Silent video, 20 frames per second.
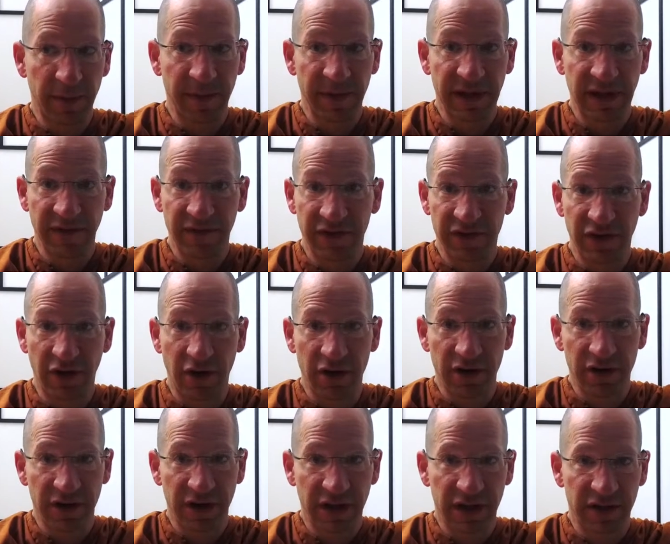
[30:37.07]
give a
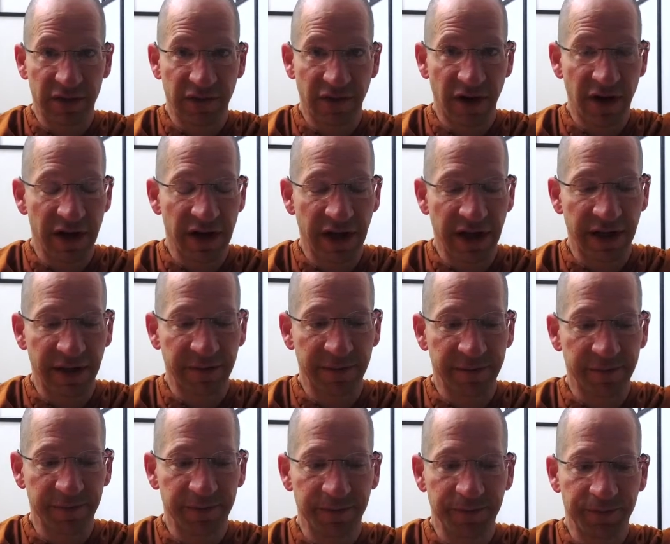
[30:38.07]
talk next Friday,
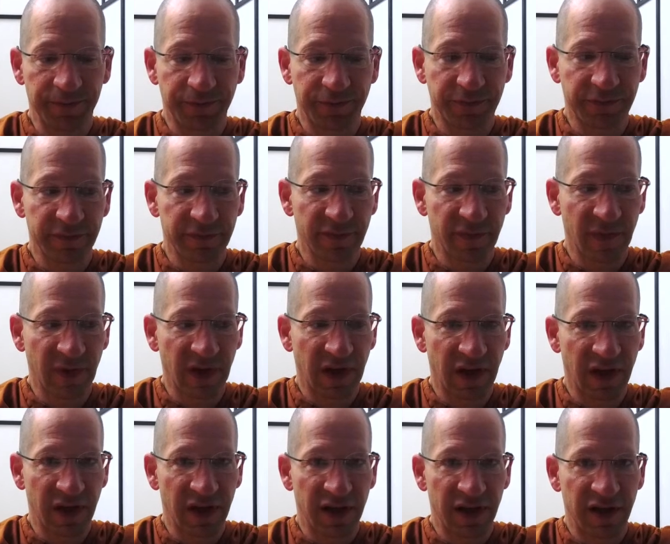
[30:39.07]

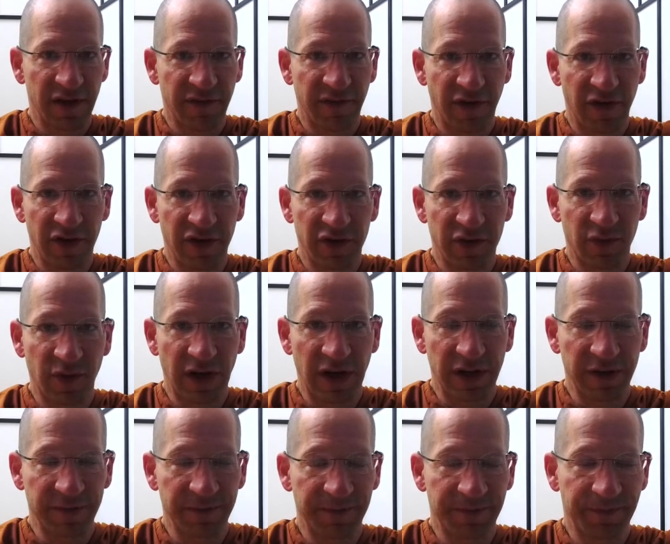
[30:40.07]
if all is
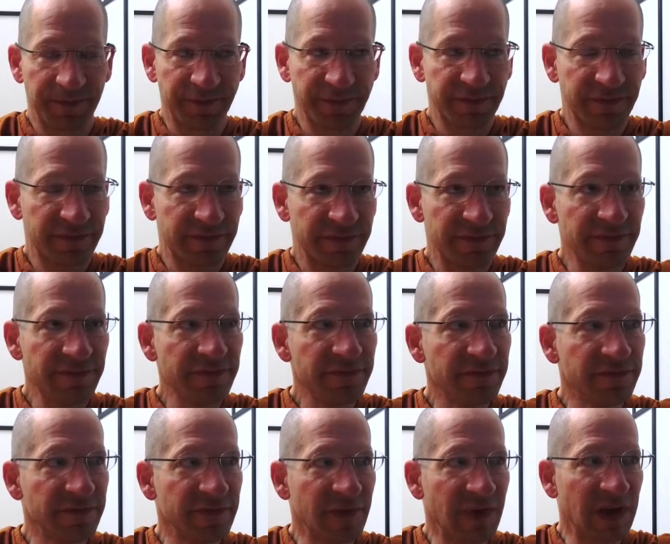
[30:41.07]
well,
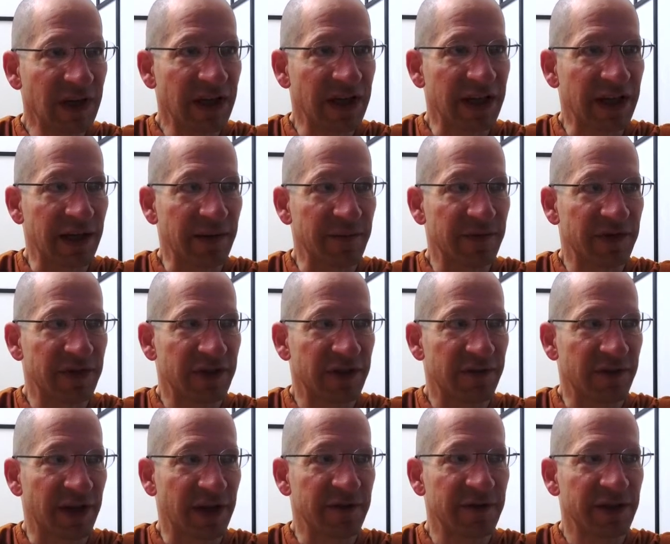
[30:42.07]
and I'm still
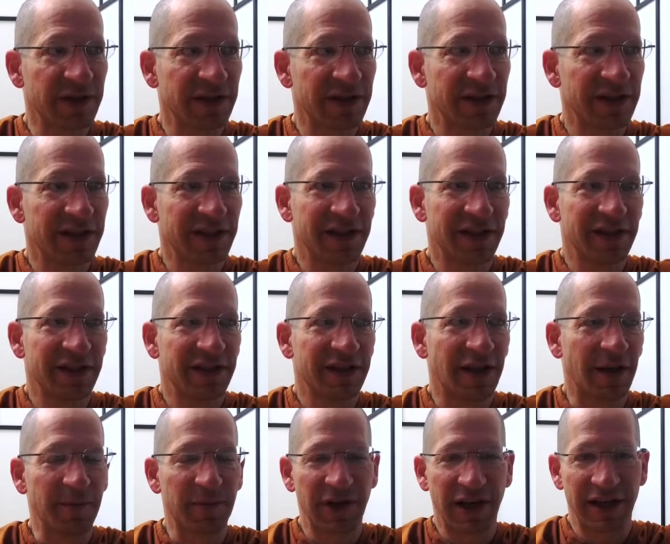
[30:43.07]
around.
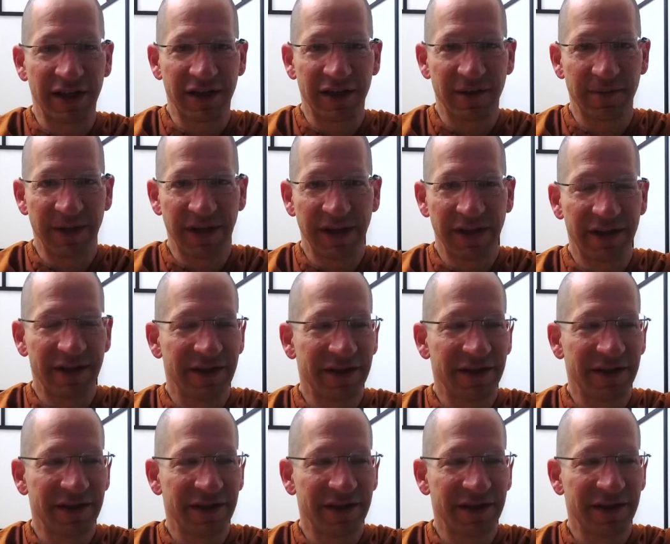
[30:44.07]
I'm planning to be.